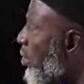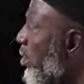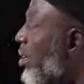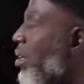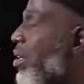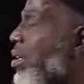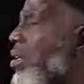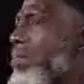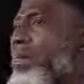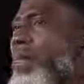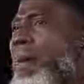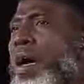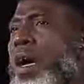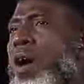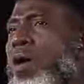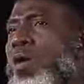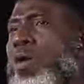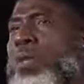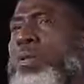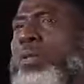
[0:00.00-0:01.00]
the buyer
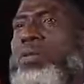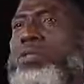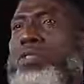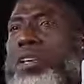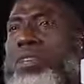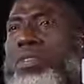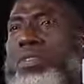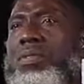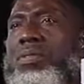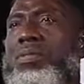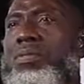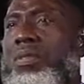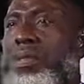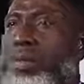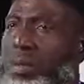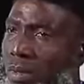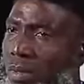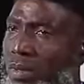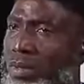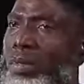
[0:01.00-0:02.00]
will process
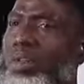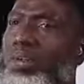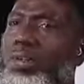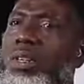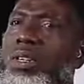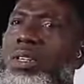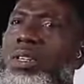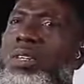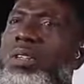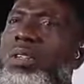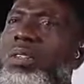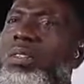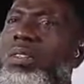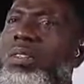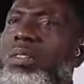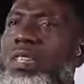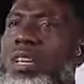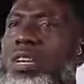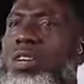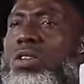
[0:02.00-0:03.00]
for the
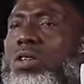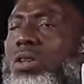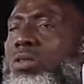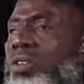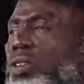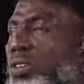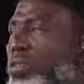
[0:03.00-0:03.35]
sending of the